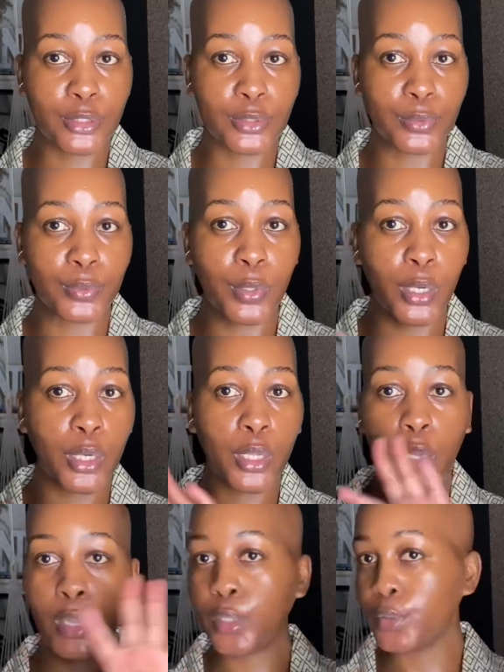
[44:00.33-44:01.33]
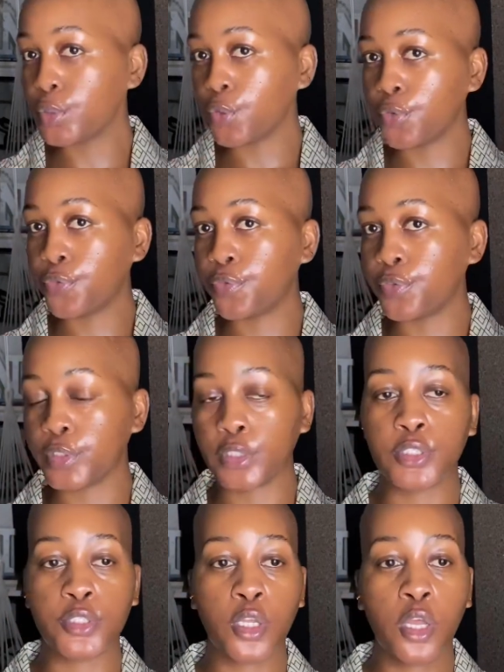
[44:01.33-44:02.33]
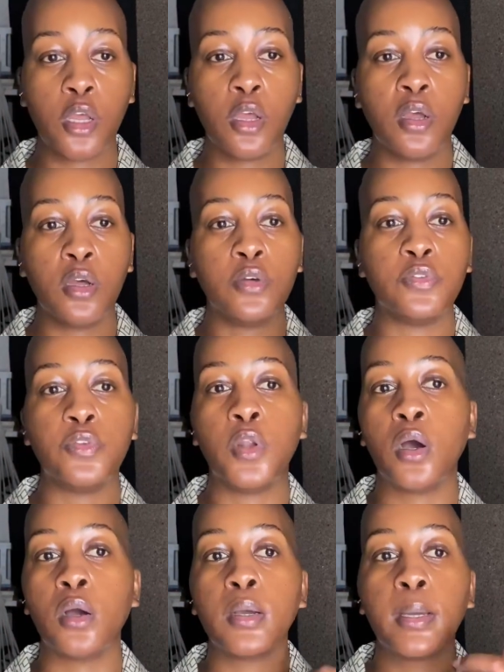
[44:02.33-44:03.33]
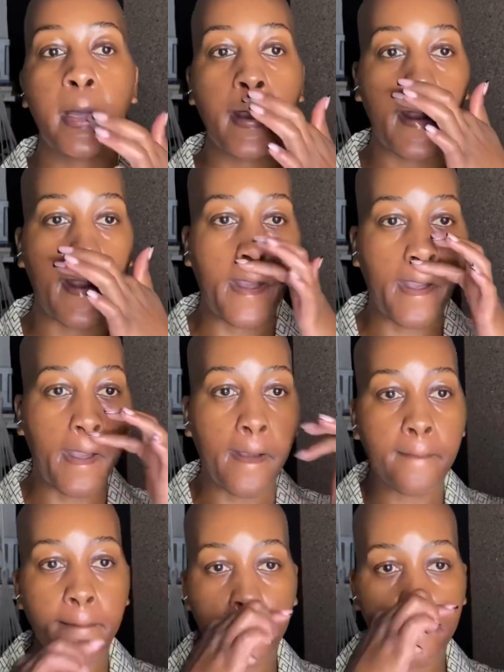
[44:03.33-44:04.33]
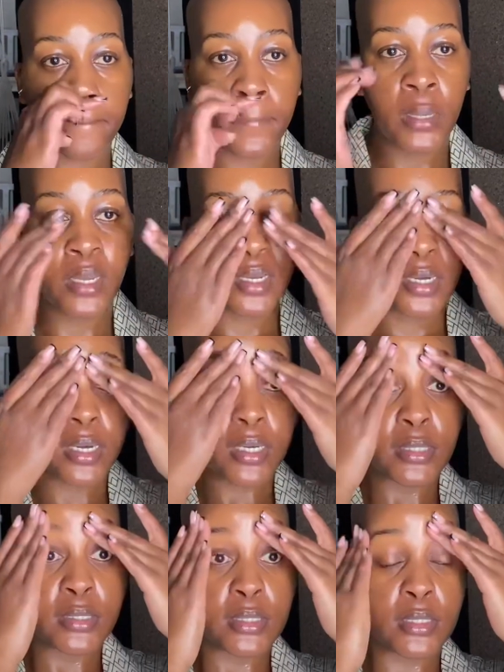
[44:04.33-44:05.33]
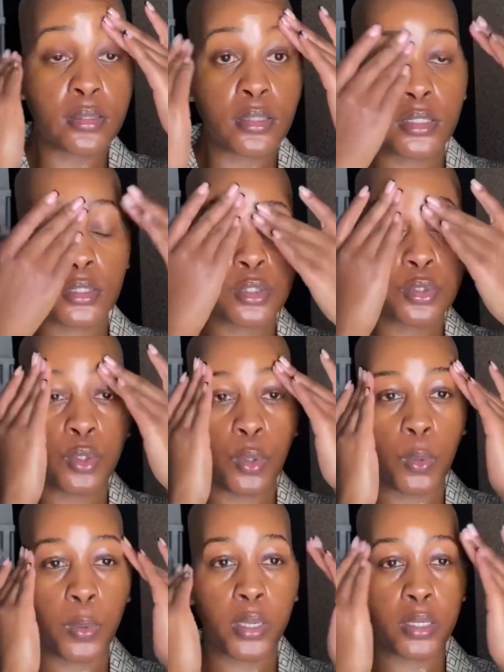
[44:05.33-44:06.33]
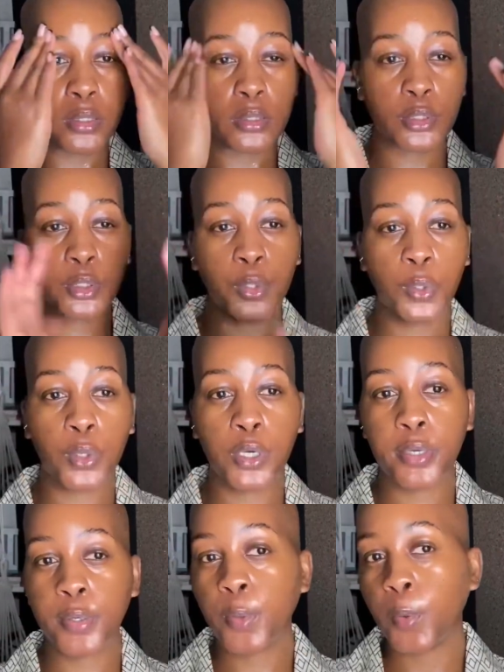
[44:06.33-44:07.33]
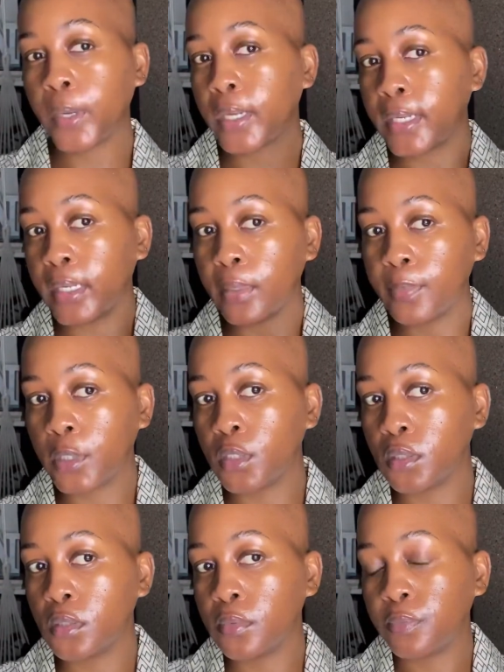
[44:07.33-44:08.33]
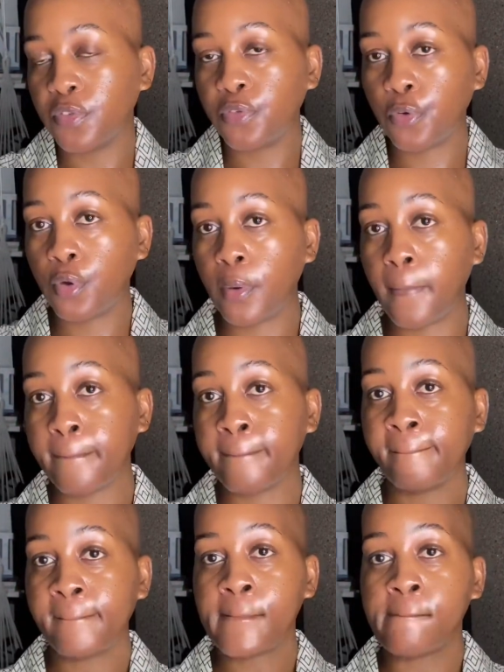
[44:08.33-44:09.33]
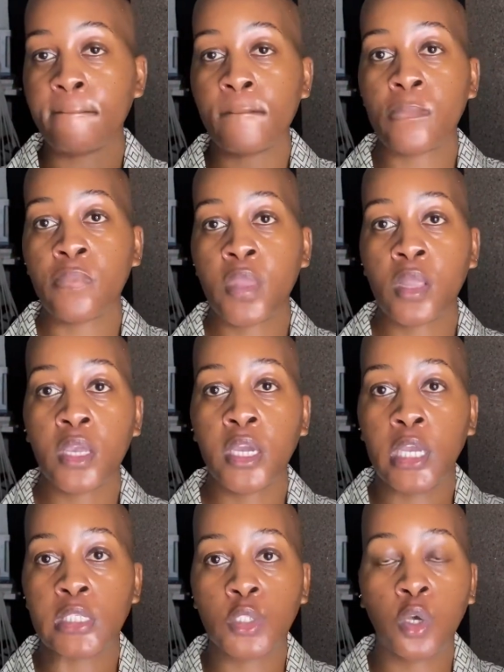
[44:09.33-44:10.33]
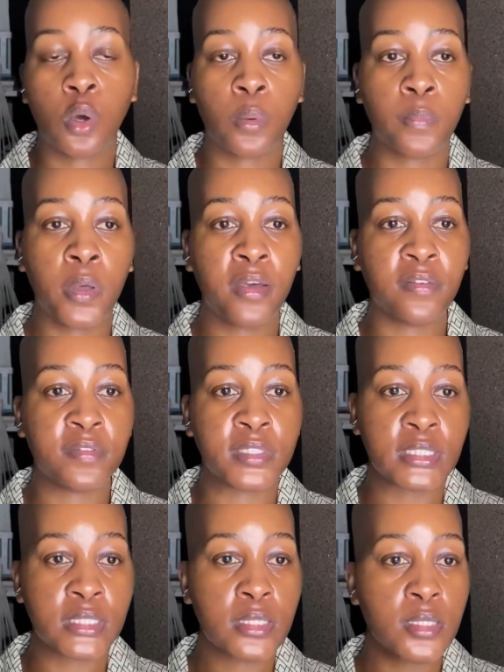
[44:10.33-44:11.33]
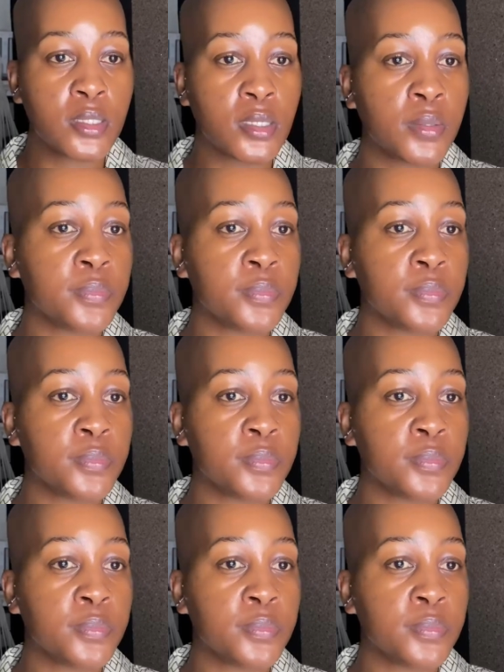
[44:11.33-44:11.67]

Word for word: to close off this vlog. I still need to go and cook quickly because before Eskom visits.